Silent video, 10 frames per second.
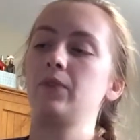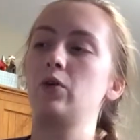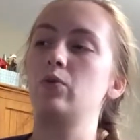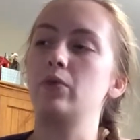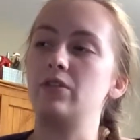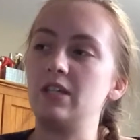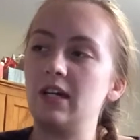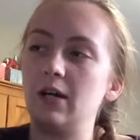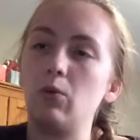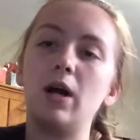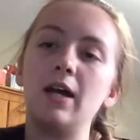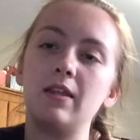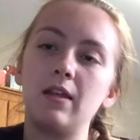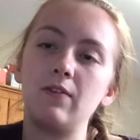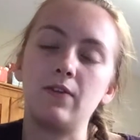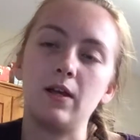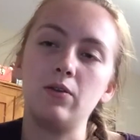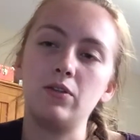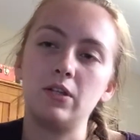cool DIY that I found,